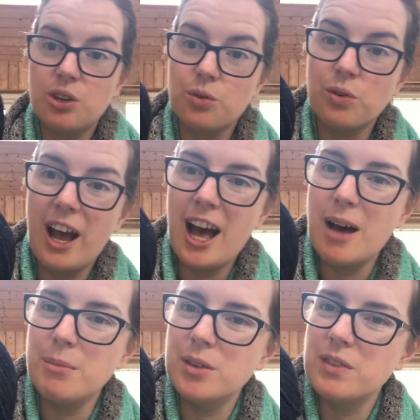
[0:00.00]

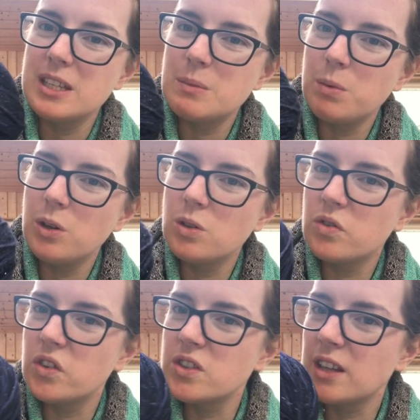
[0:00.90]
gram of this
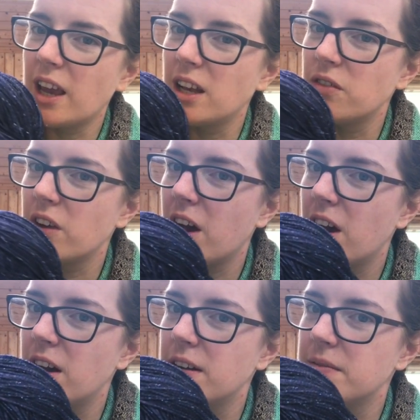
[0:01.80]
beautiful skein of
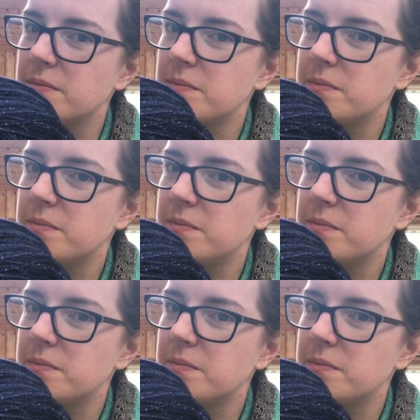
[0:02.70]
yarn.